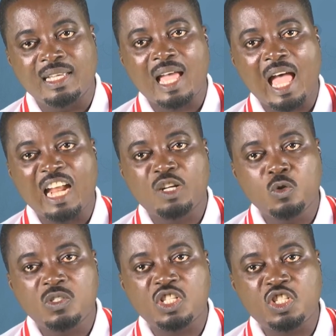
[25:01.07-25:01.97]

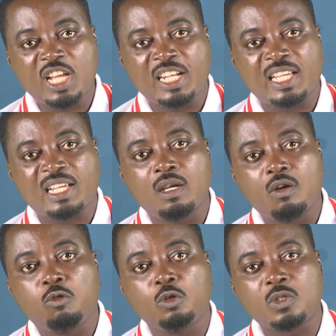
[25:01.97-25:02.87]
Androgenic
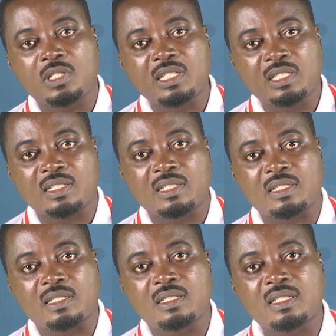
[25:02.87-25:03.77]
photosynthesis,
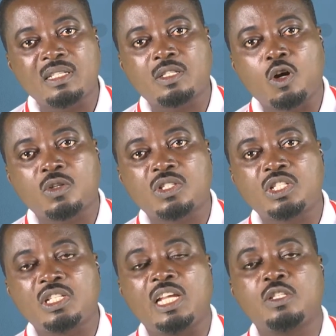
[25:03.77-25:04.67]
since
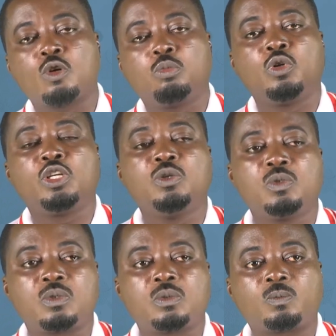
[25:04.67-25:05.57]
oxygen is not produced.